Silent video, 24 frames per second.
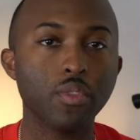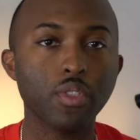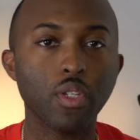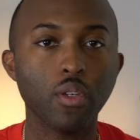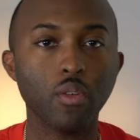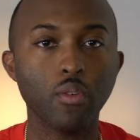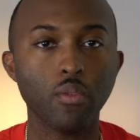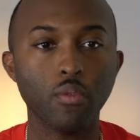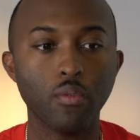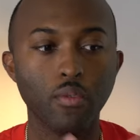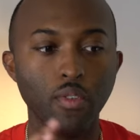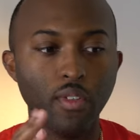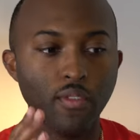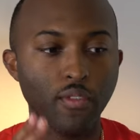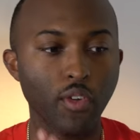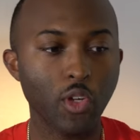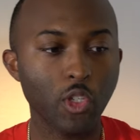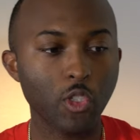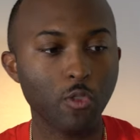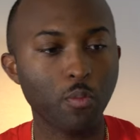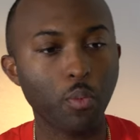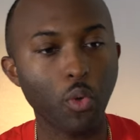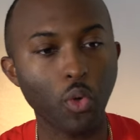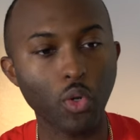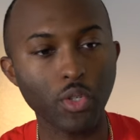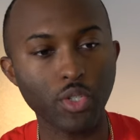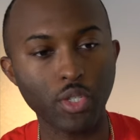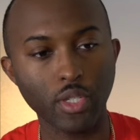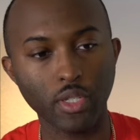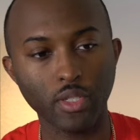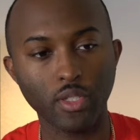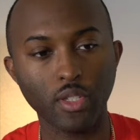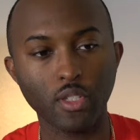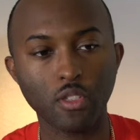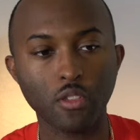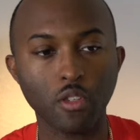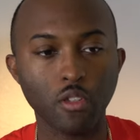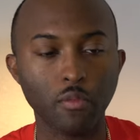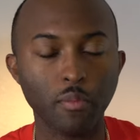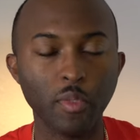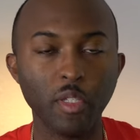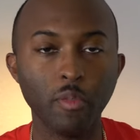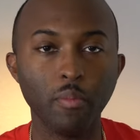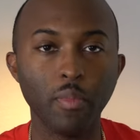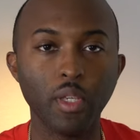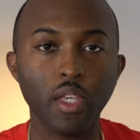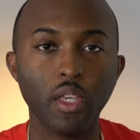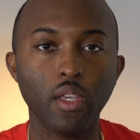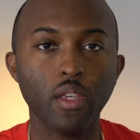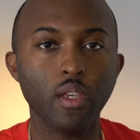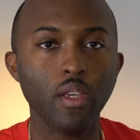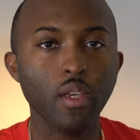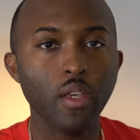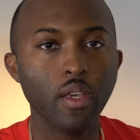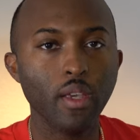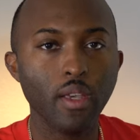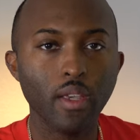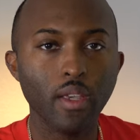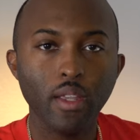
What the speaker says: So first portion is just gonna be me